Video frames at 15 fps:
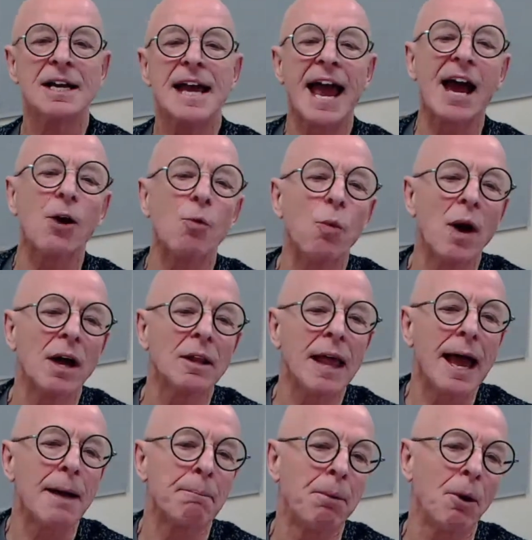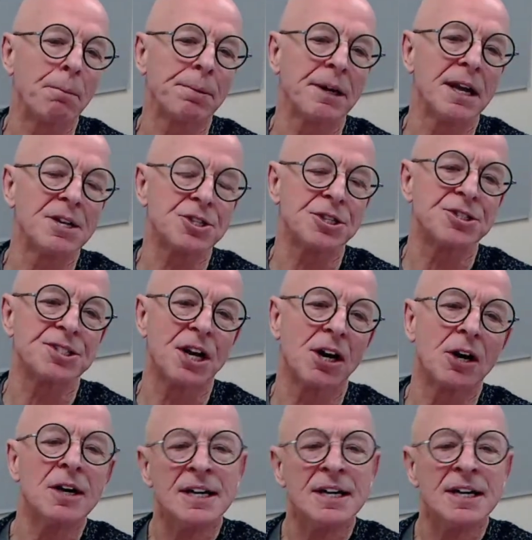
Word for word: how well our populations are.